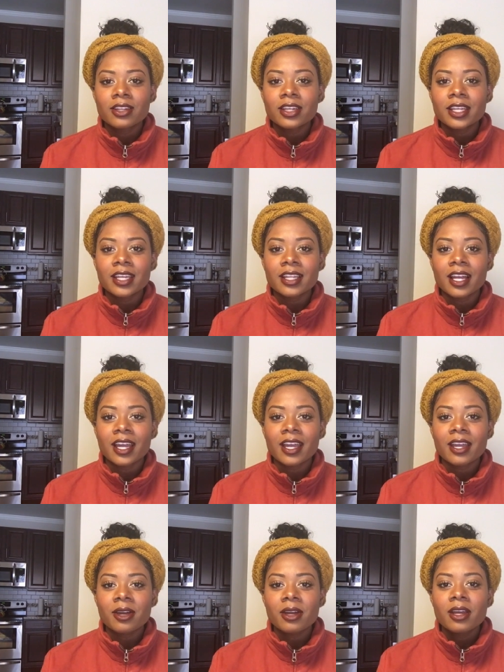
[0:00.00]
looking
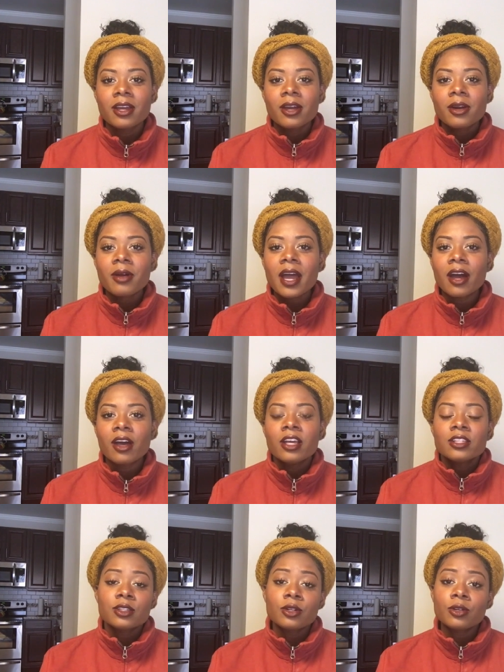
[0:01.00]
like, wow.
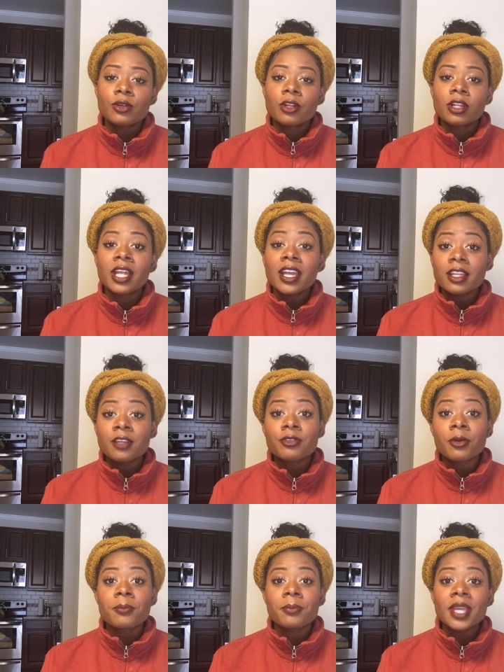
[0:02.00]
So luckily
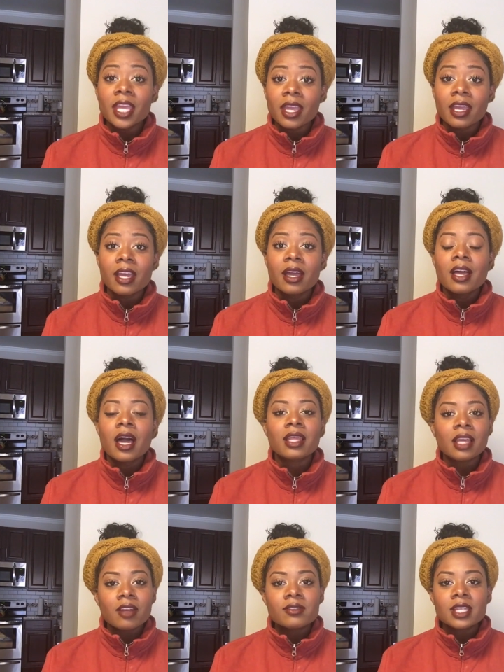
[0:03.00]
for me, a
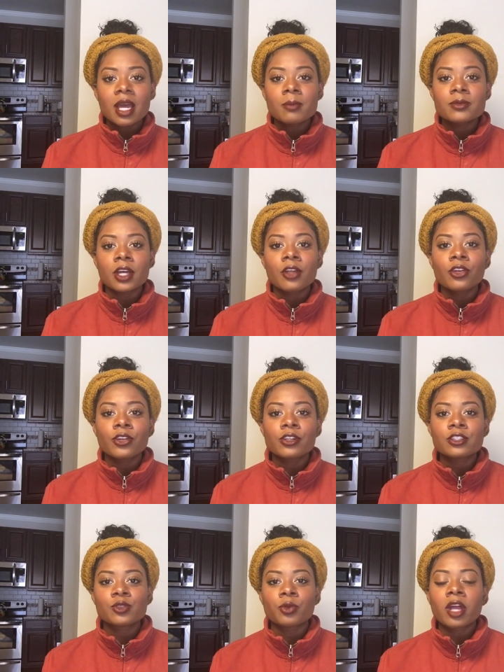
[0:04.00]
lot of times other
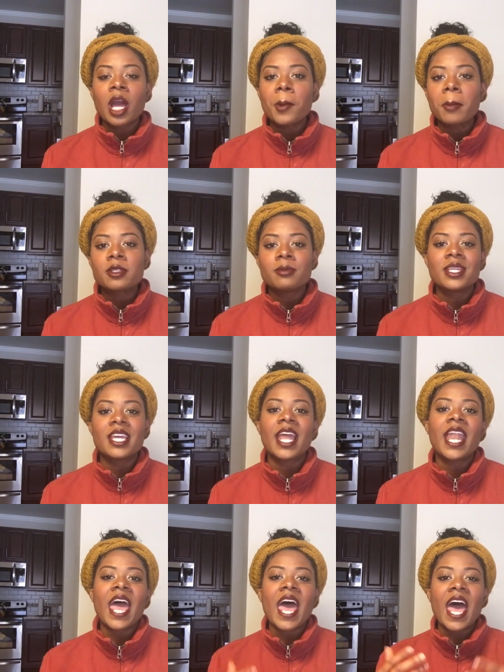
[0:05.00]
nurses will come up to me
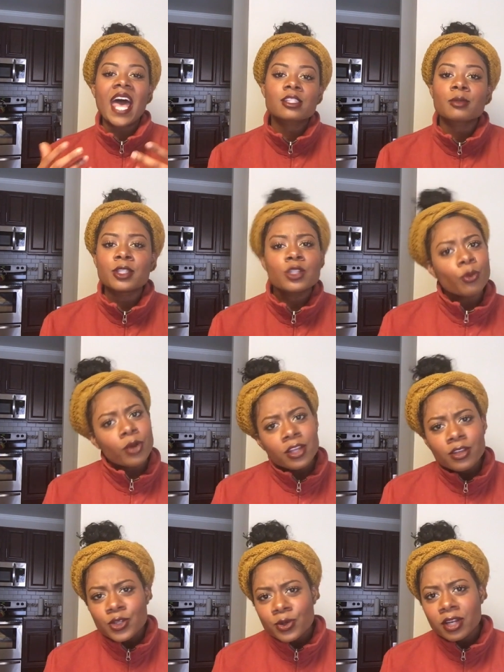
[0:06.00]
and ask me, so what
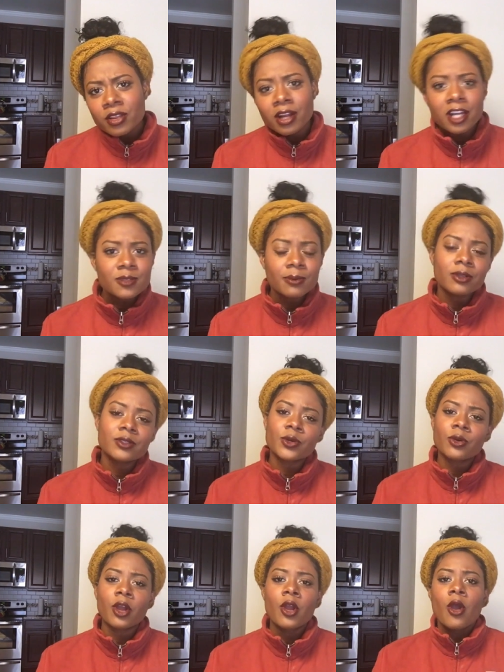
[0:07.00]
do you do at other hospitals,
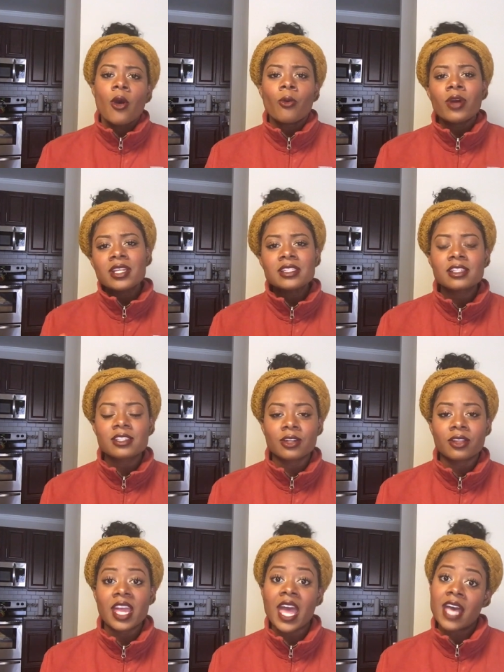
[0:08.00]
or what is this? You
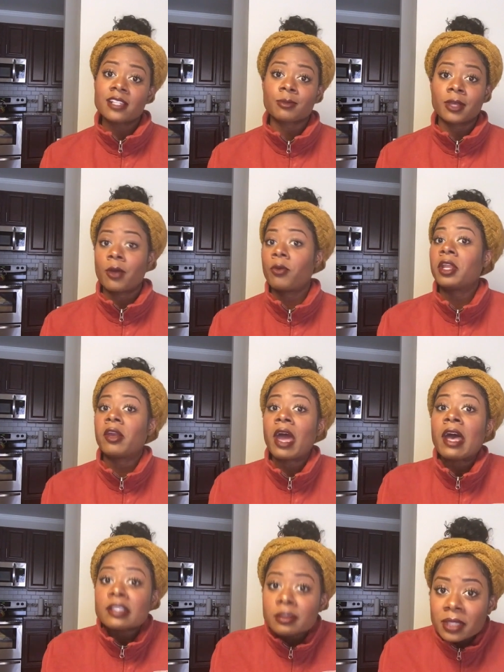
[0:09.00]
know, they ask me, and when you
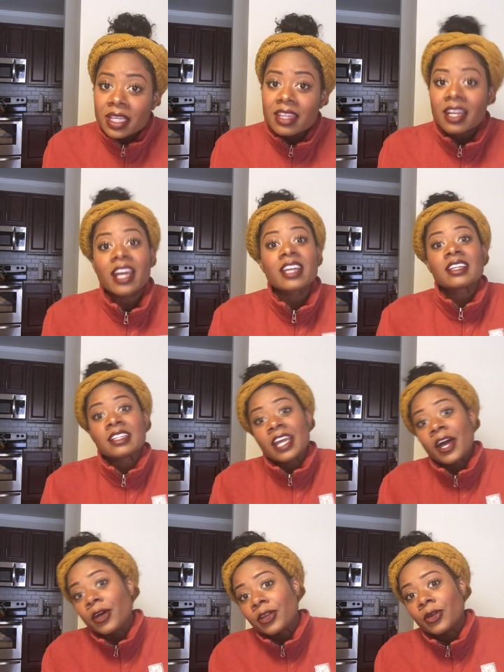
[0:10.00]
ask me, then I can
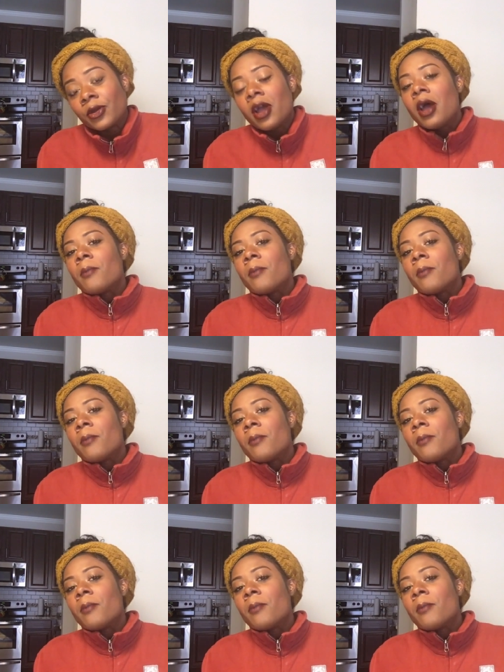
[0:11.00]
tell you.